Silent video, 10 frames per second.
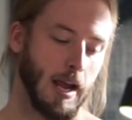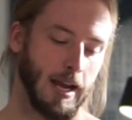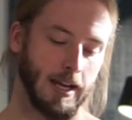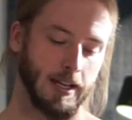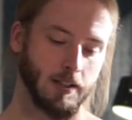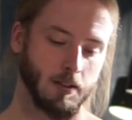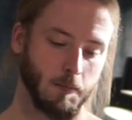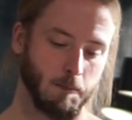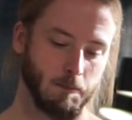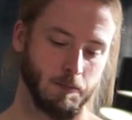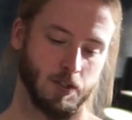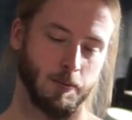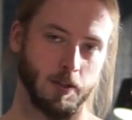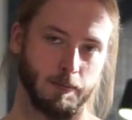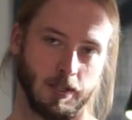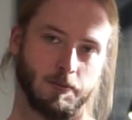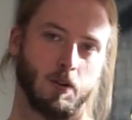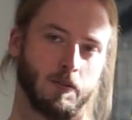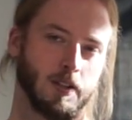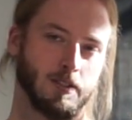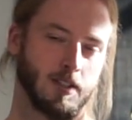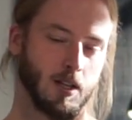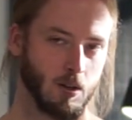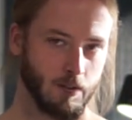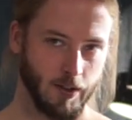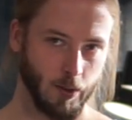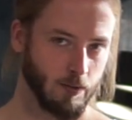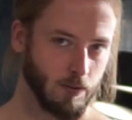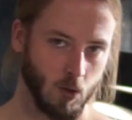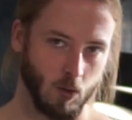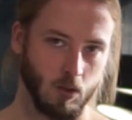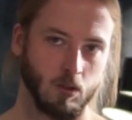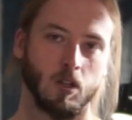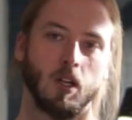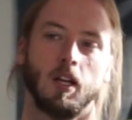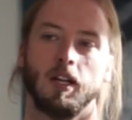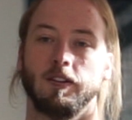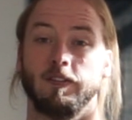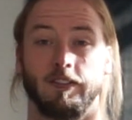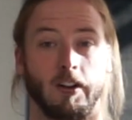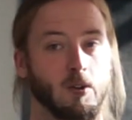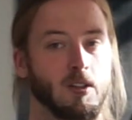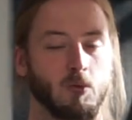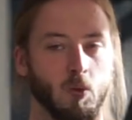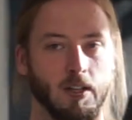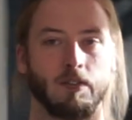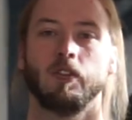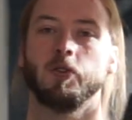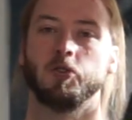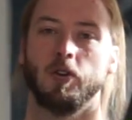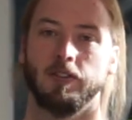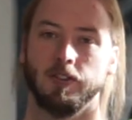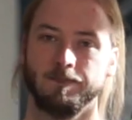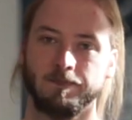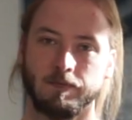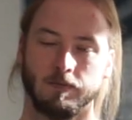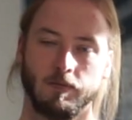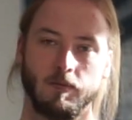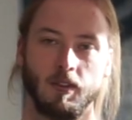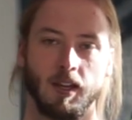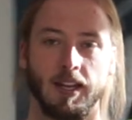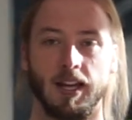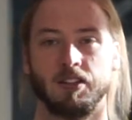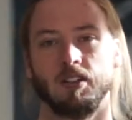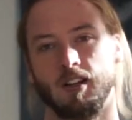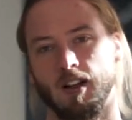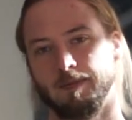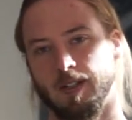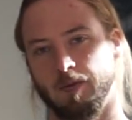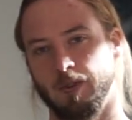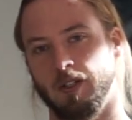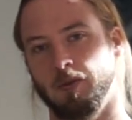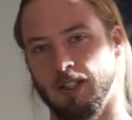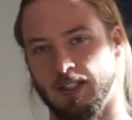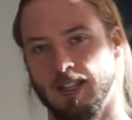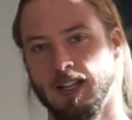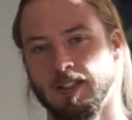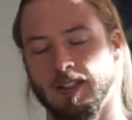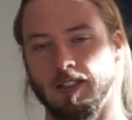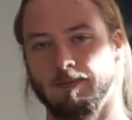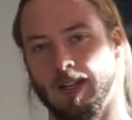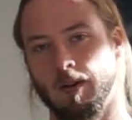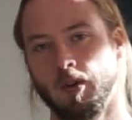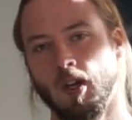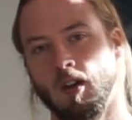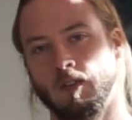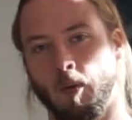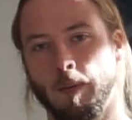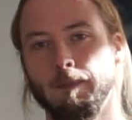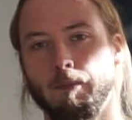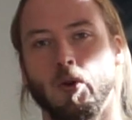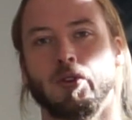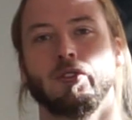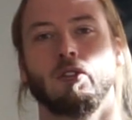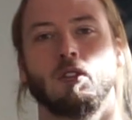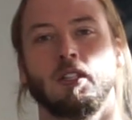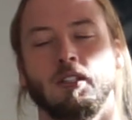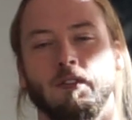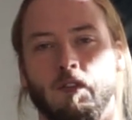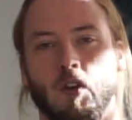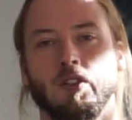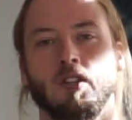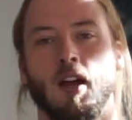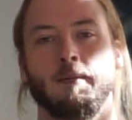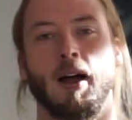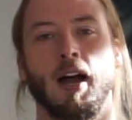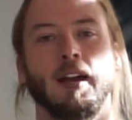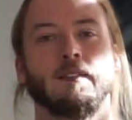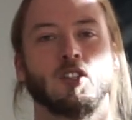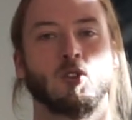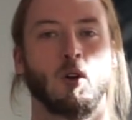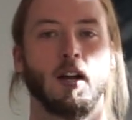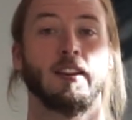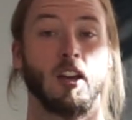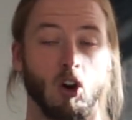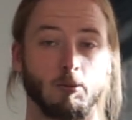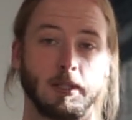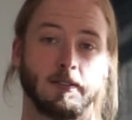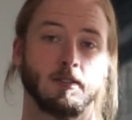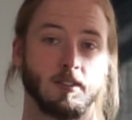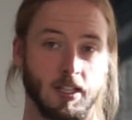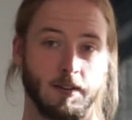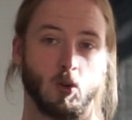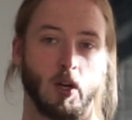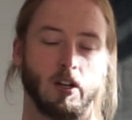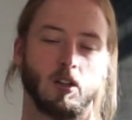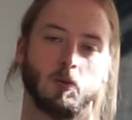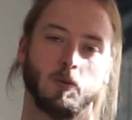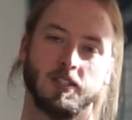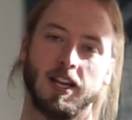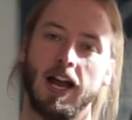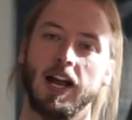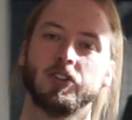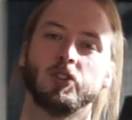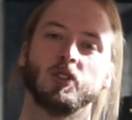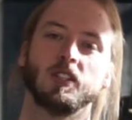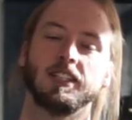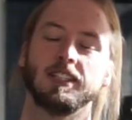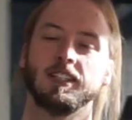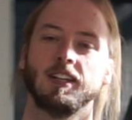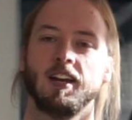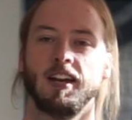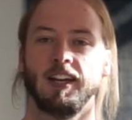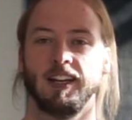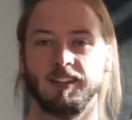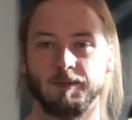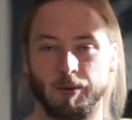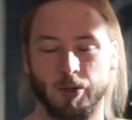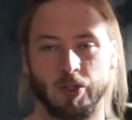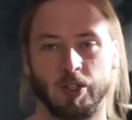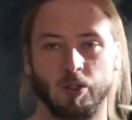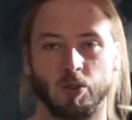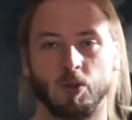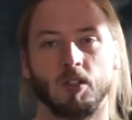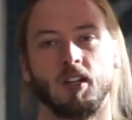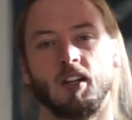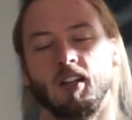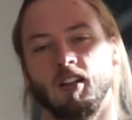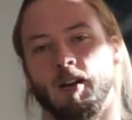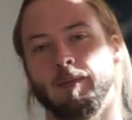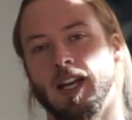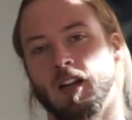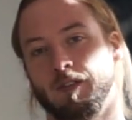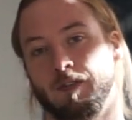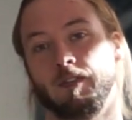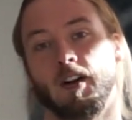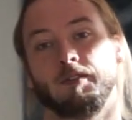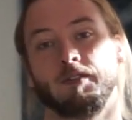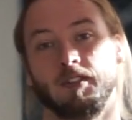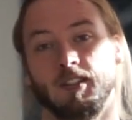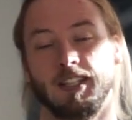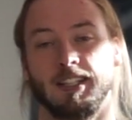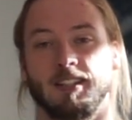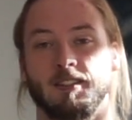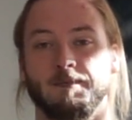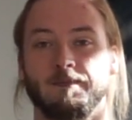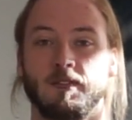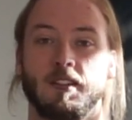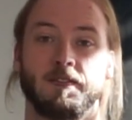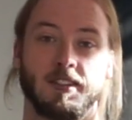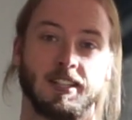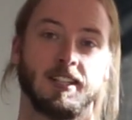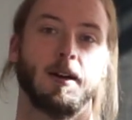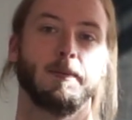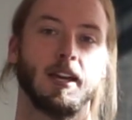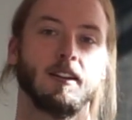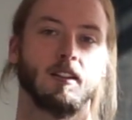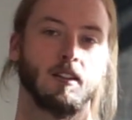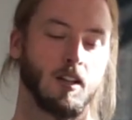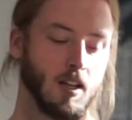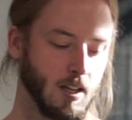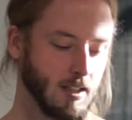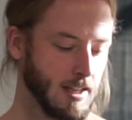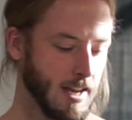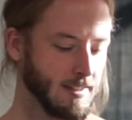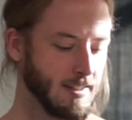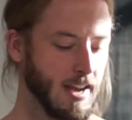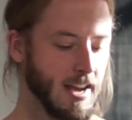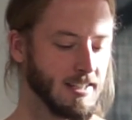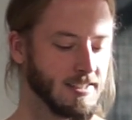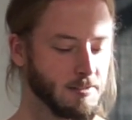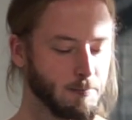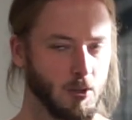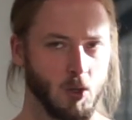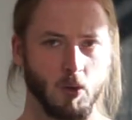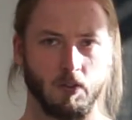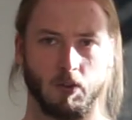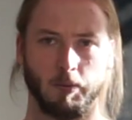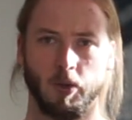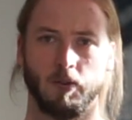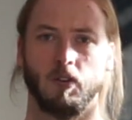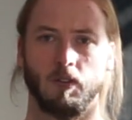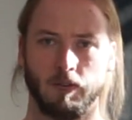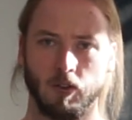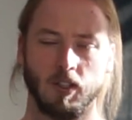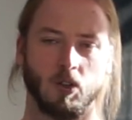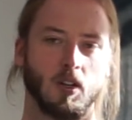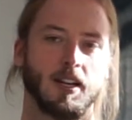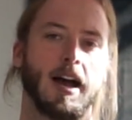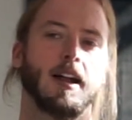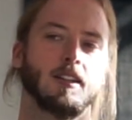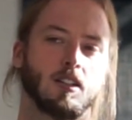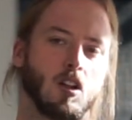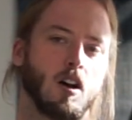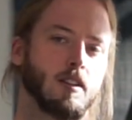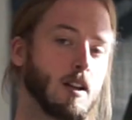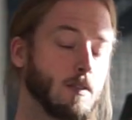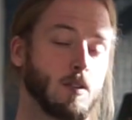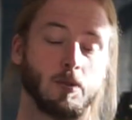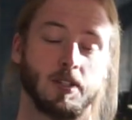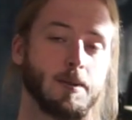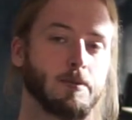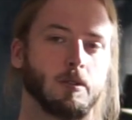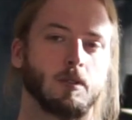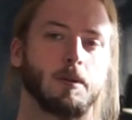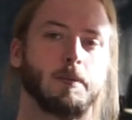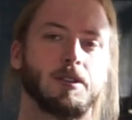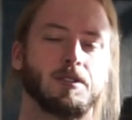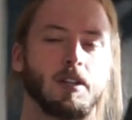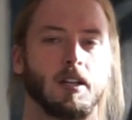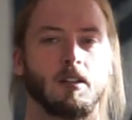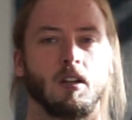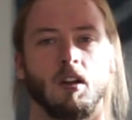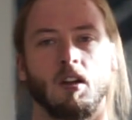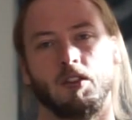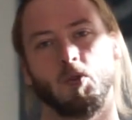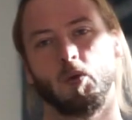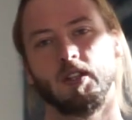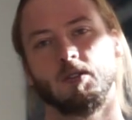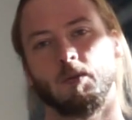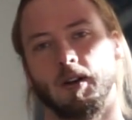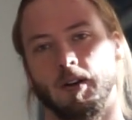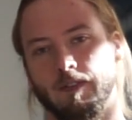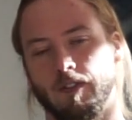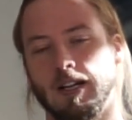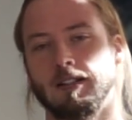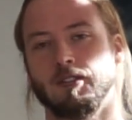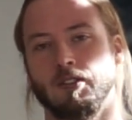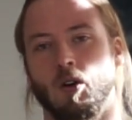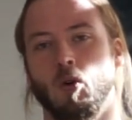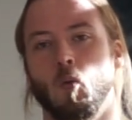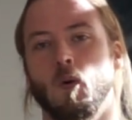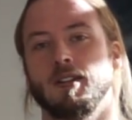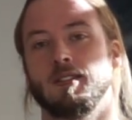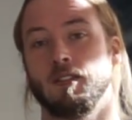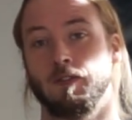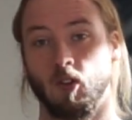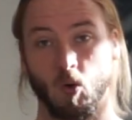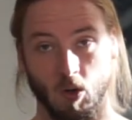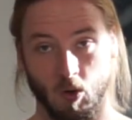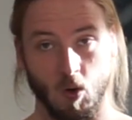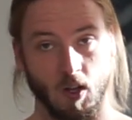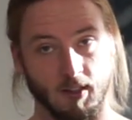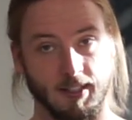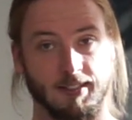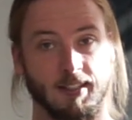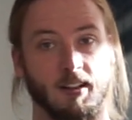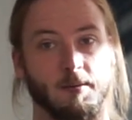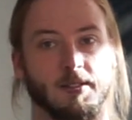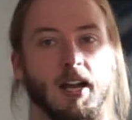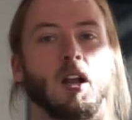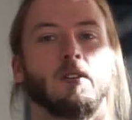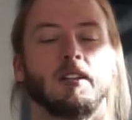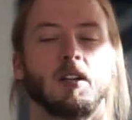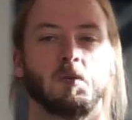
And some of the best profiles there are very floral, they're very red fruit driven, and actually comes out really, really tasty. Now, for me personally, the first time I ever tried the Obata varietal was actually in Brazil, coming out of Fazenda Ambiental, that had this beautiful, beautiful, fully organic lot that I thought was absolutely amazing. And the reason why I thought so was the floral qualities that comes out of it.